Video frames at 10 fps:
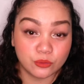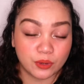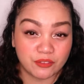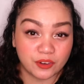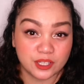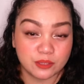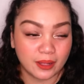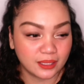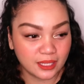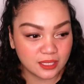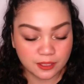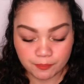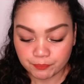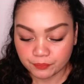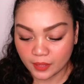when I first smelled this,
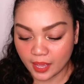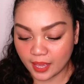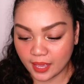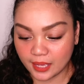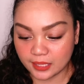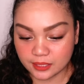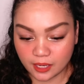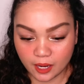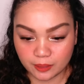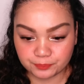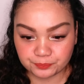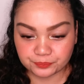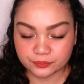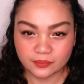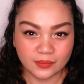and I
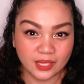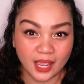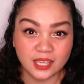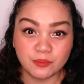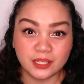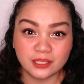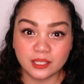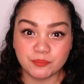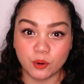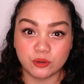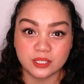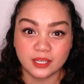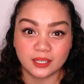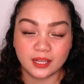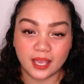immediately
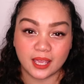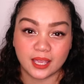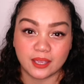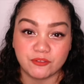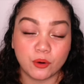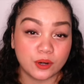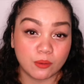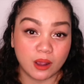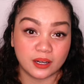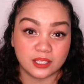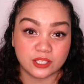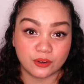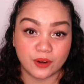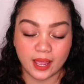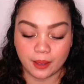posted a photo on
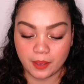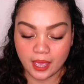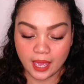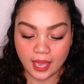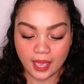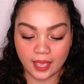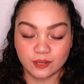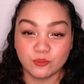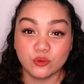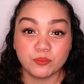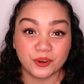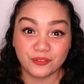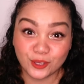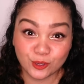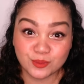Instagram, and Moon
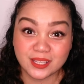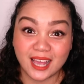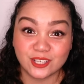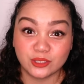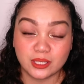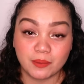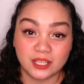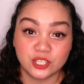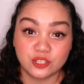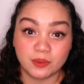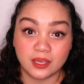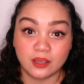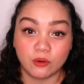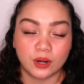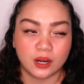Perfumes actually messaged
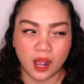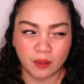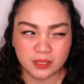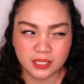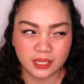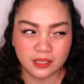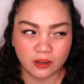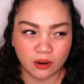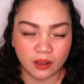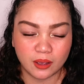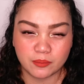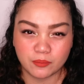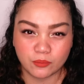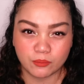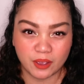me or commented
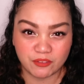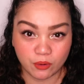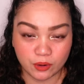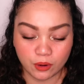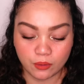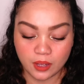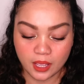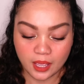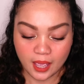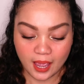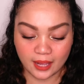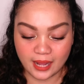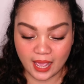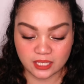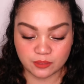in my photo and
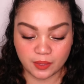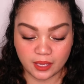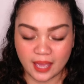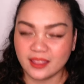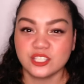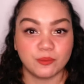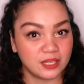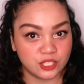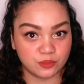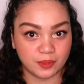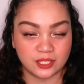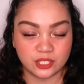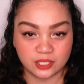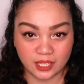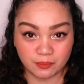asked me, I think she messaged me,
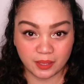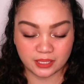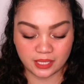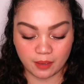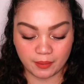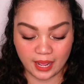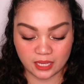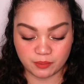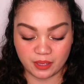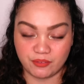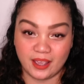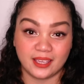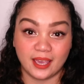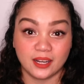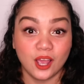she sent me a DM and asked me if I
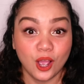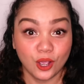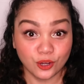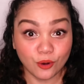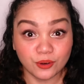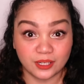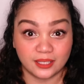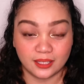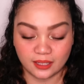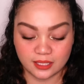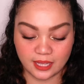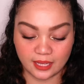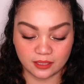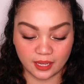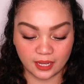get coconut in this
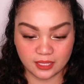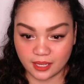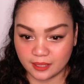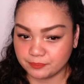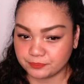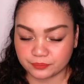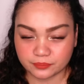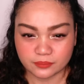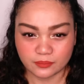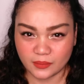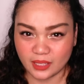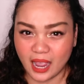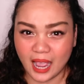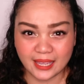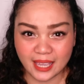scent, and I said,
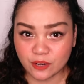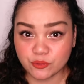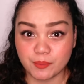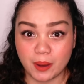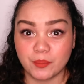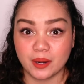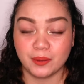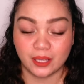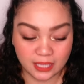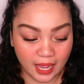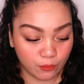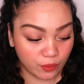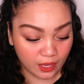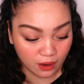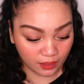I can't remember, because
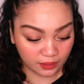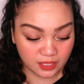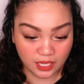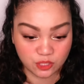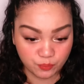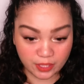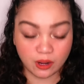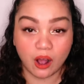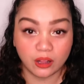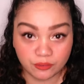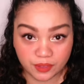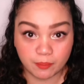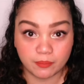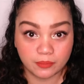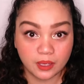when I got this, I sprayed all of
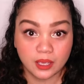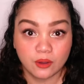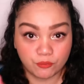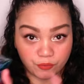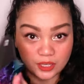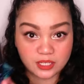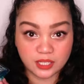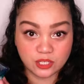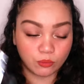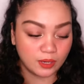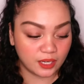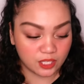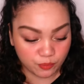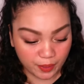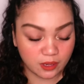them. First this one, and I
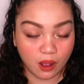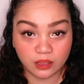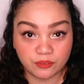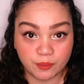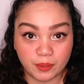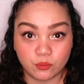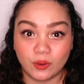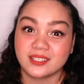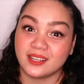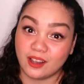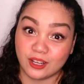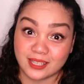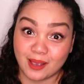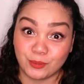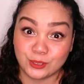sprayed all of them at once, and I got
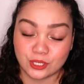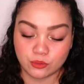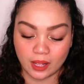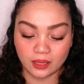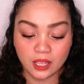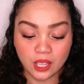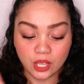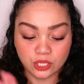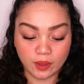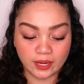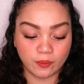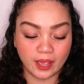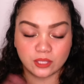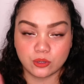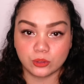samples as well. So anyway,
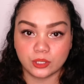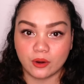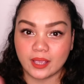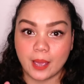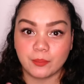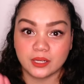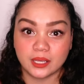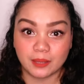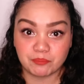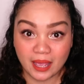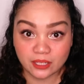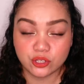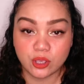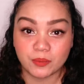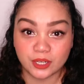I told her, okay, I'm going to get back to
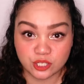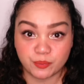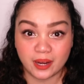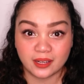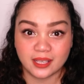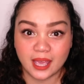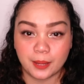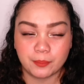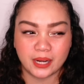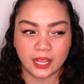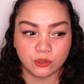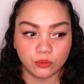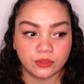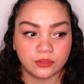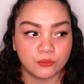you. I'm going to spray it again. But I
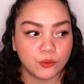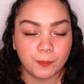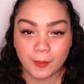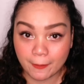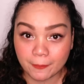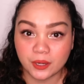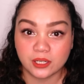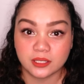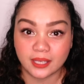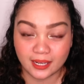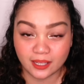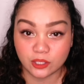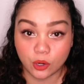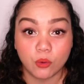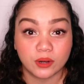don't remember getting the
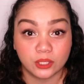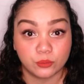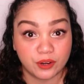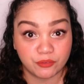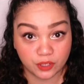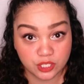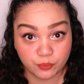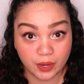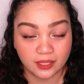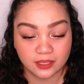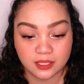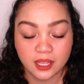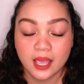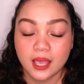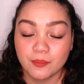coconut when I first sprayed this,
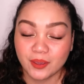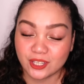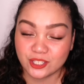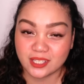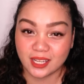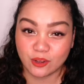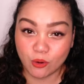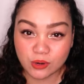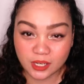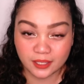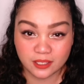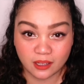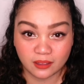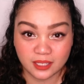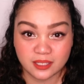because she said coconut is
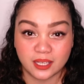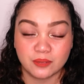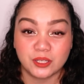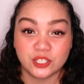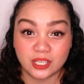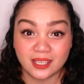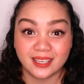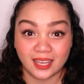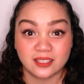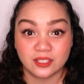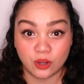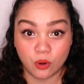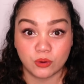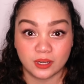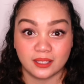not listed, but she gets the
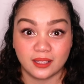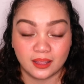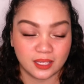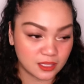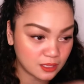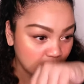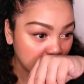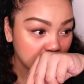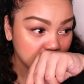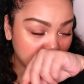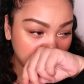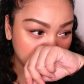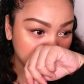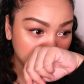coconut in this scent.